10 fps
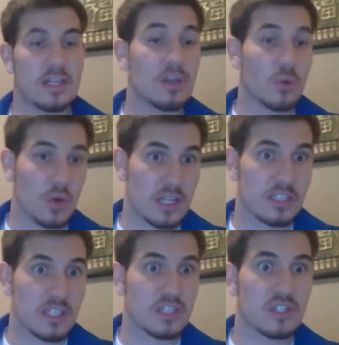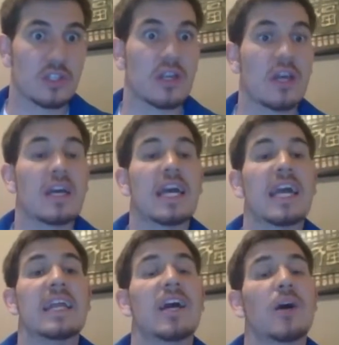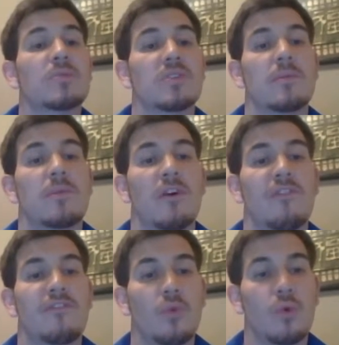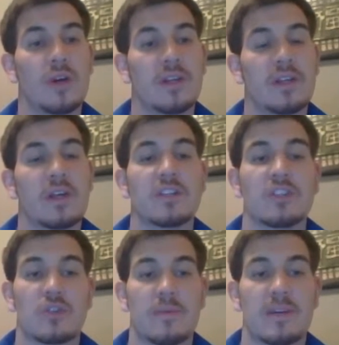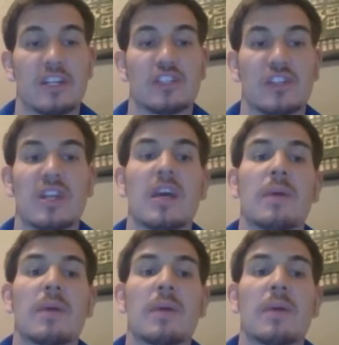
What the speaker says: an organization and helps them avoid discrimination,